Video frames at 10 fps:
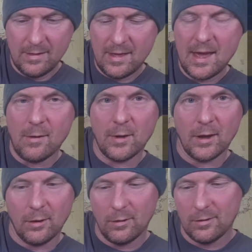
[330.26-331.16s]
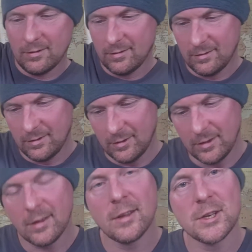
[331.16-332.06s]
There we go.
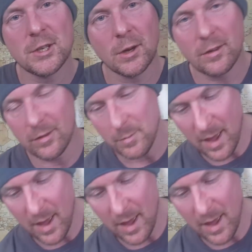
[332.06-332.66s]
Took some